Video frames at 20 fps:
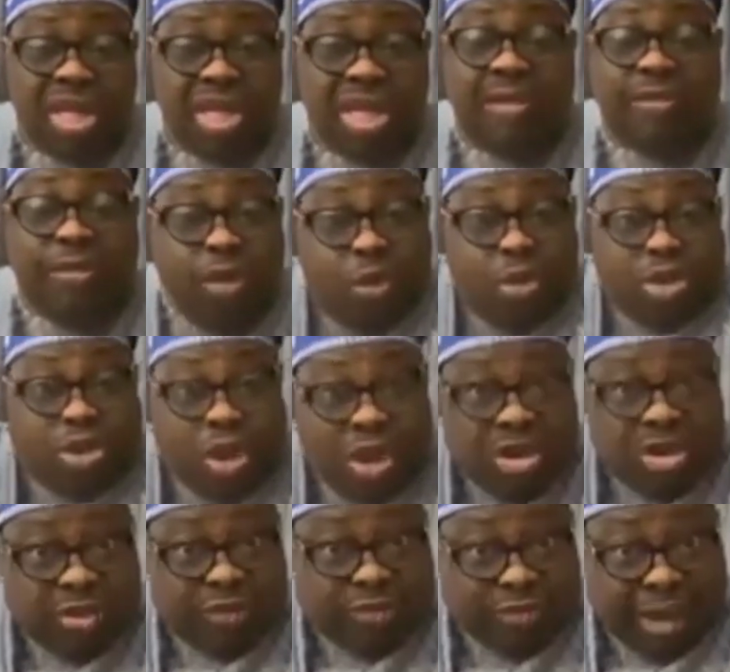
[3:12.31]
Even with
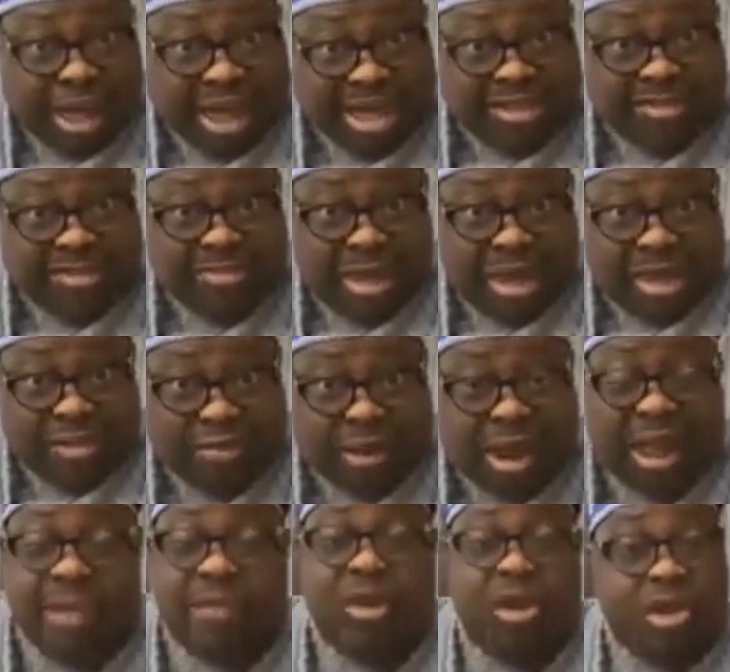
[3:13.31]
all this fight,
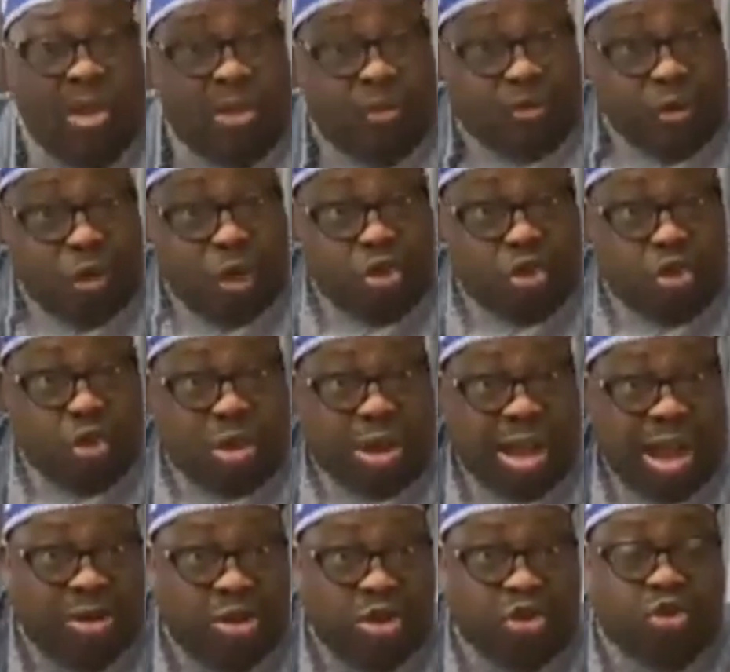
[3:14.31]
Biafra, if you go to
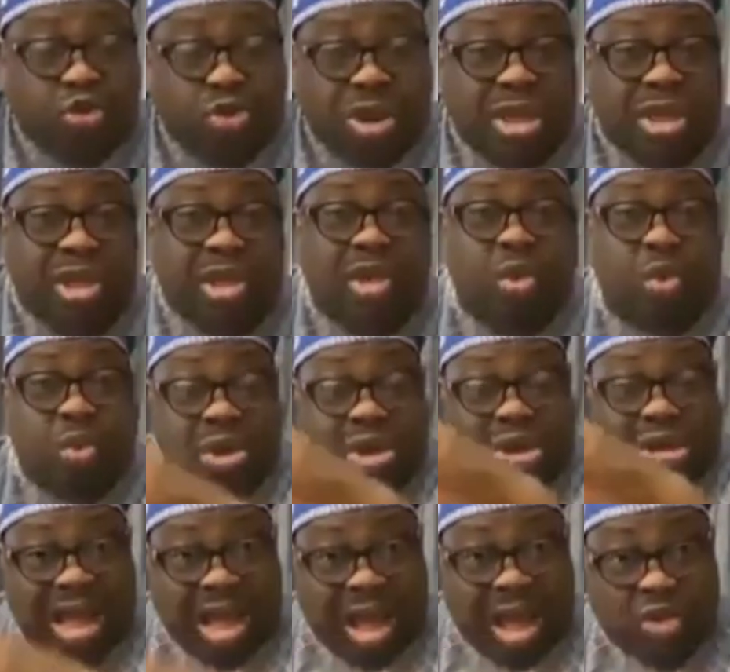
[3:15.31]
Kano today,
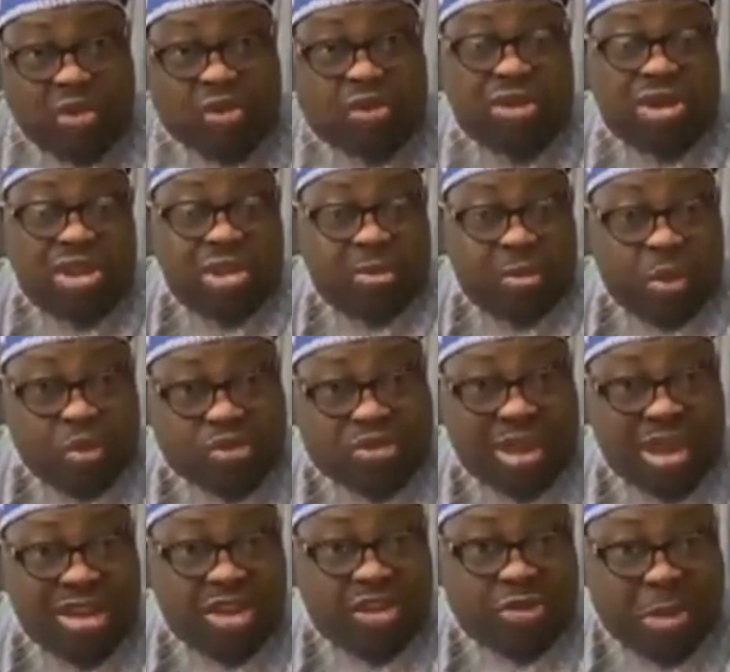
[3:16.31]
without the Igbo
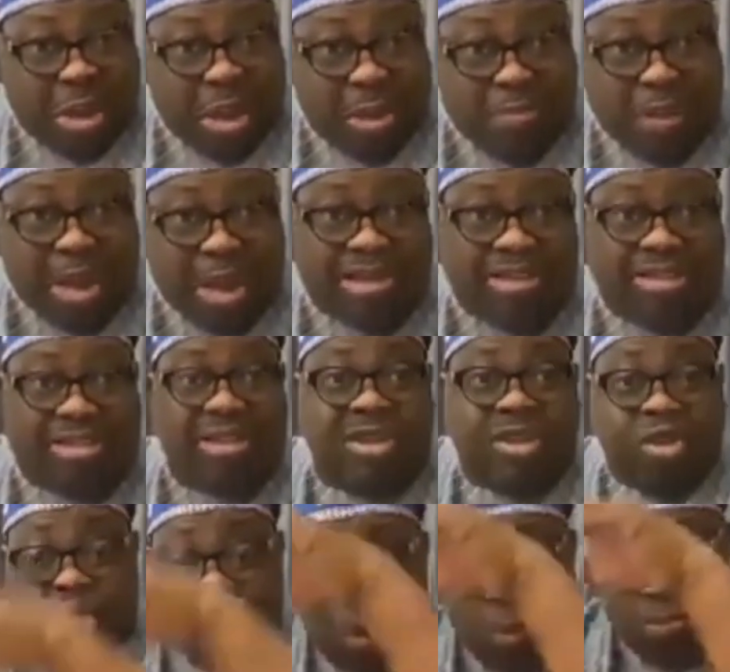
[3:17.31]
selling spare parts,
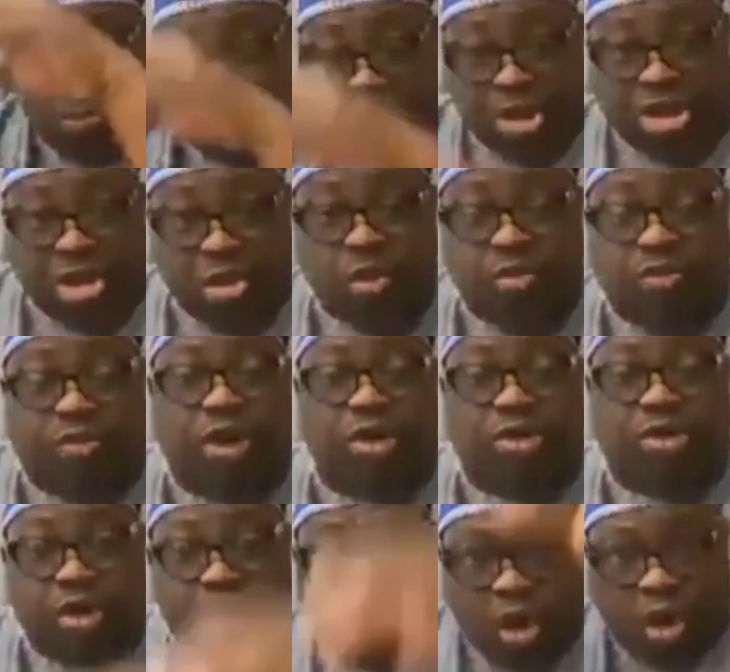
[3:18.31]
nobody will
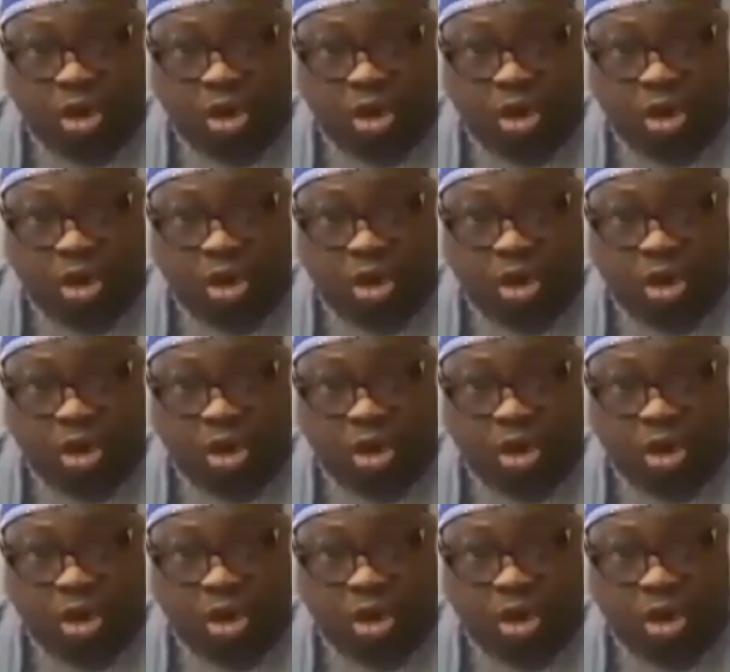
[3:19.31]
function.